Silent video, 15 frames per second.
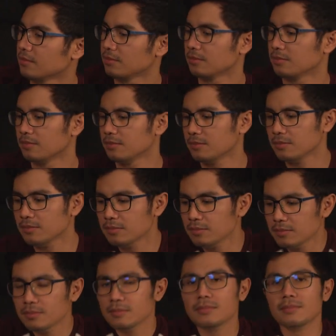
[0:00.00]

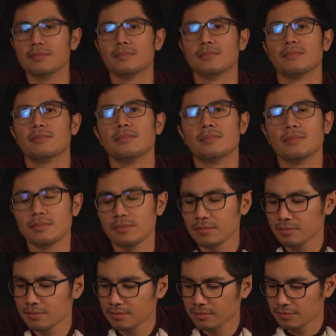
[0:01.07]

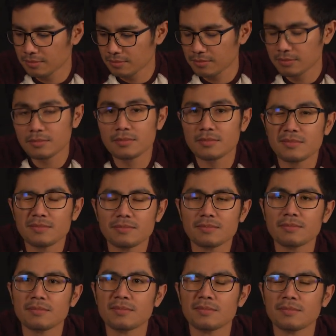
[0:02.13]

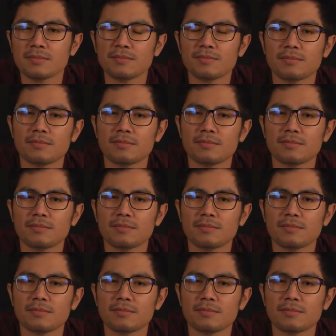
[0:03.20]
(not speaking)